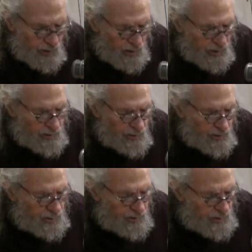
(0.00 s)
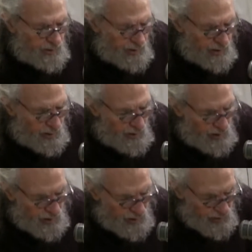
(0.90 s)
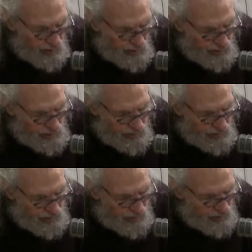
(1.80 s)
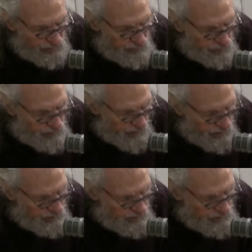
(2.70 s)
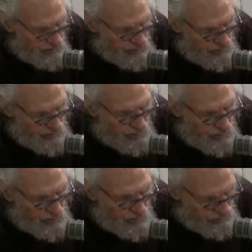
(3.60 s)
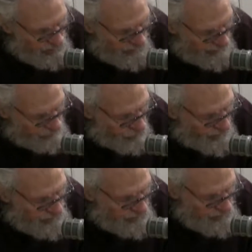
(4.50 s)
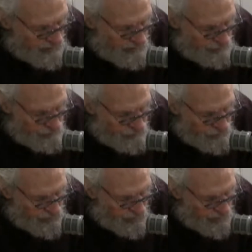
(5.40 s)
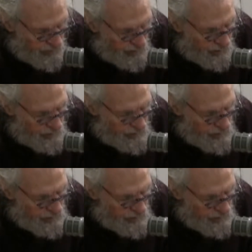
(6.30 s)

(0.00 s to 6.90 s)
And uh, we had and have right today uh,